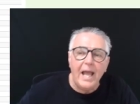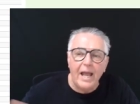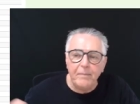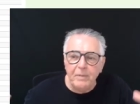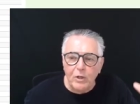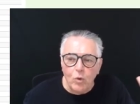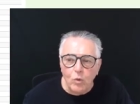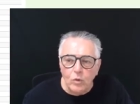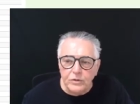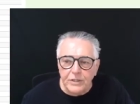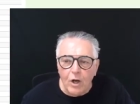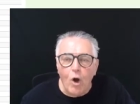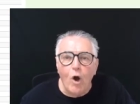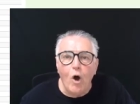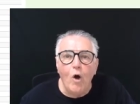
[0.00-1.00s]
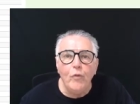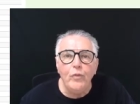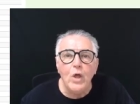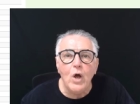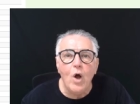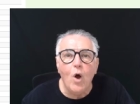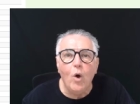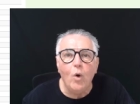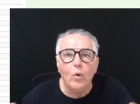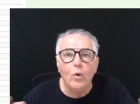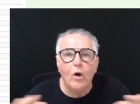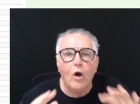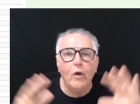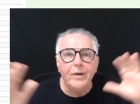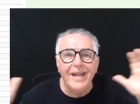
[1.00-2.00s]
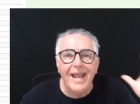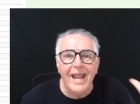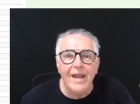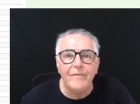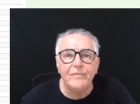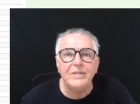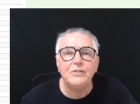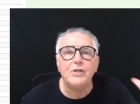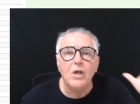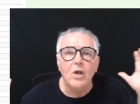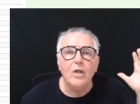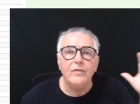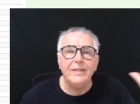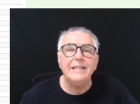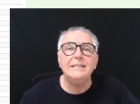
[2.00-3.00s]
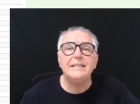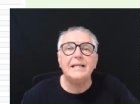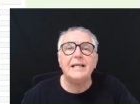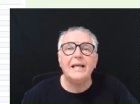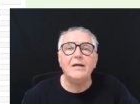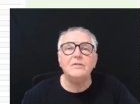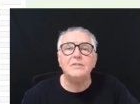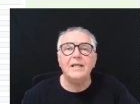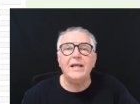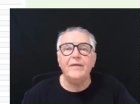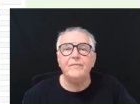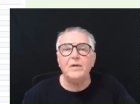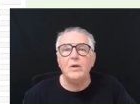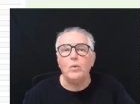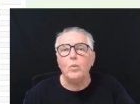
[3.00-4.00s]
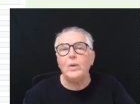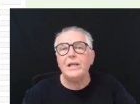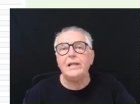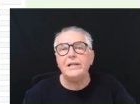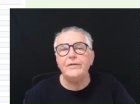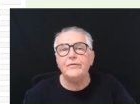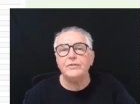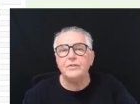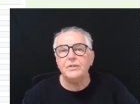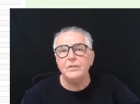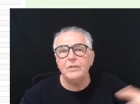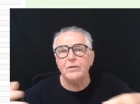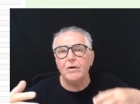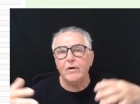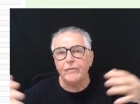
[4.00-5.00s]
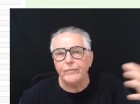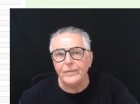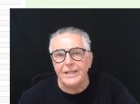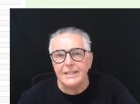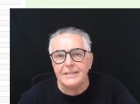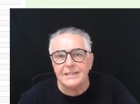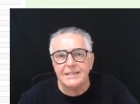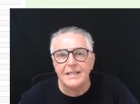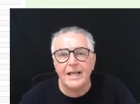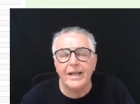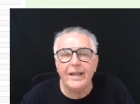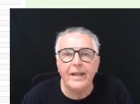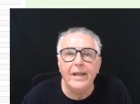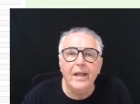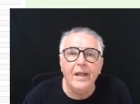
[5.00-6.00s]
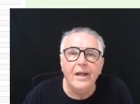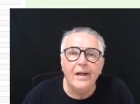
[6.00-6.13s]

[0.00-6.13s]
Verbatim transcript: And because on the whole, on average, these accounts have a weekly return of, let's say,